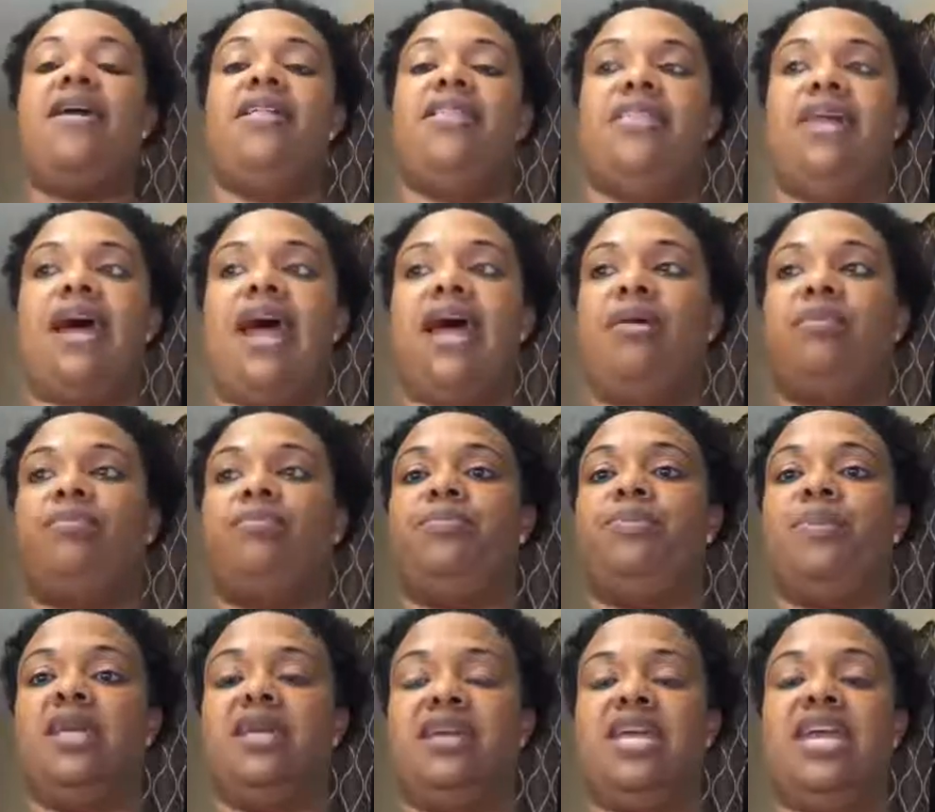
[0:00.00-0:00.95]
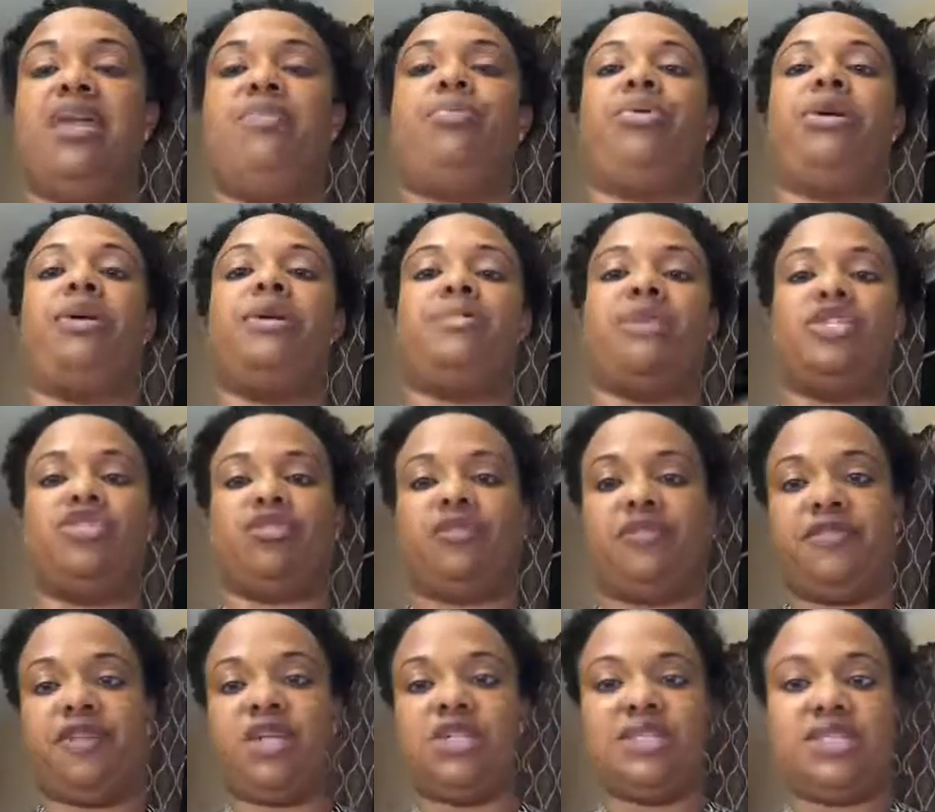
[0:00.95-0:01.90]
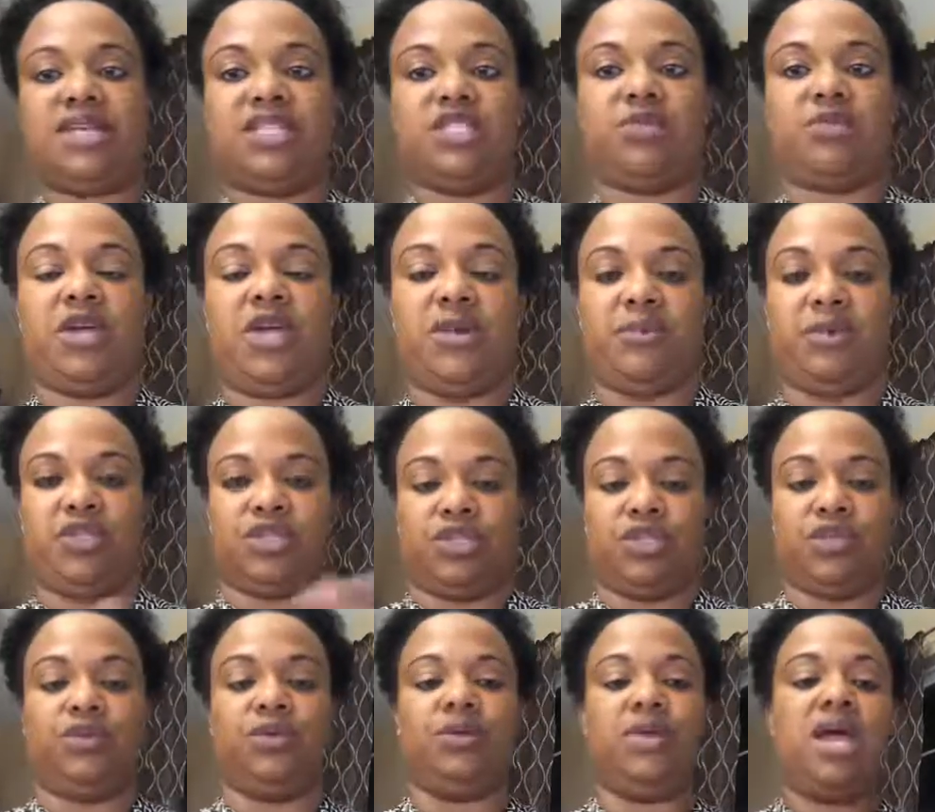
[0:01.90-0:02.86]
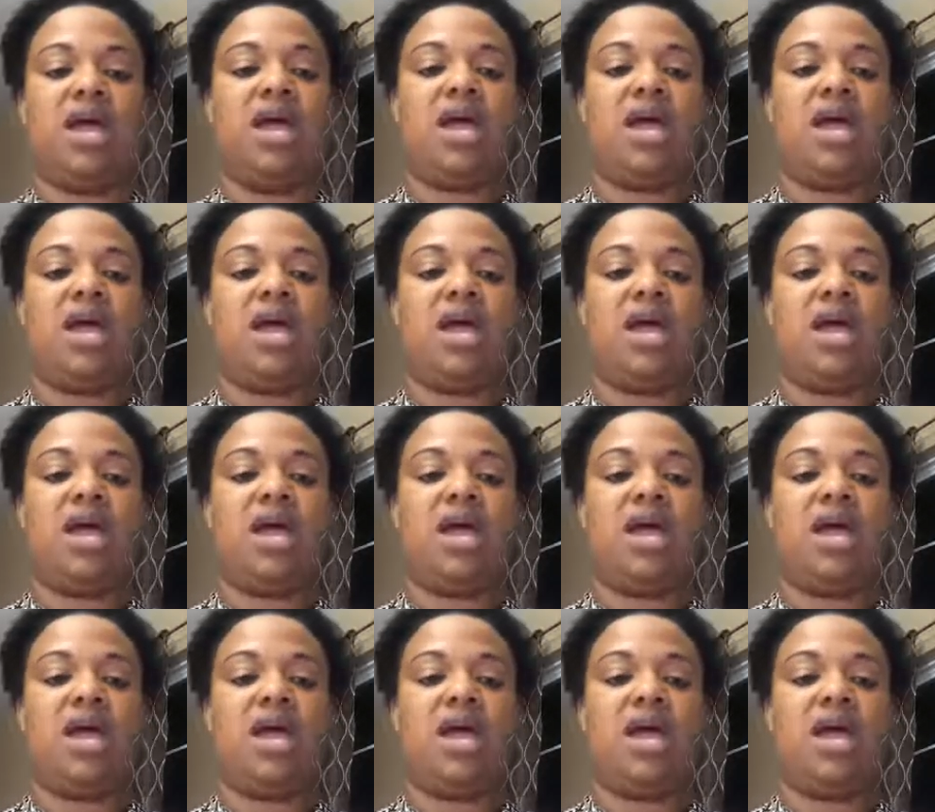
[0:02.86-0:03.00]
that he pretty much refers his people to.